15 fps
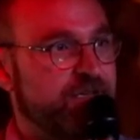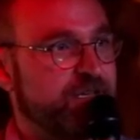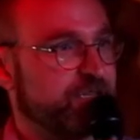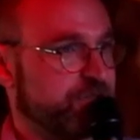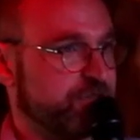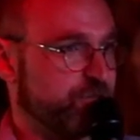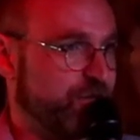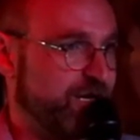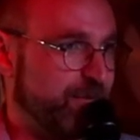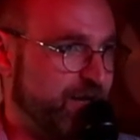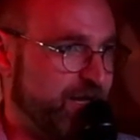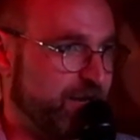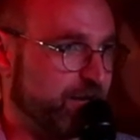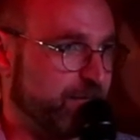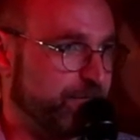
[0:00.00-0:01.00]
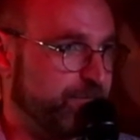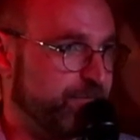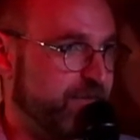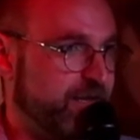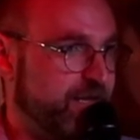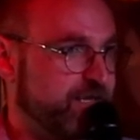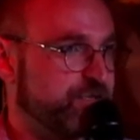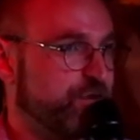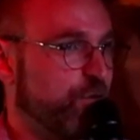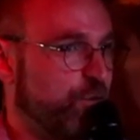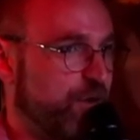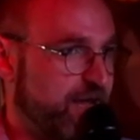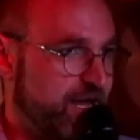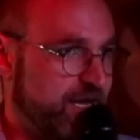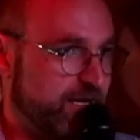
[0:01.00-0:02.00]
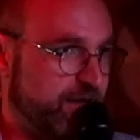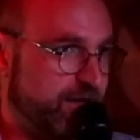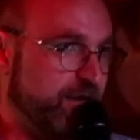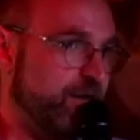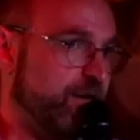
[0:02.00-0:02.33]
it doesn't really matter. It's okay.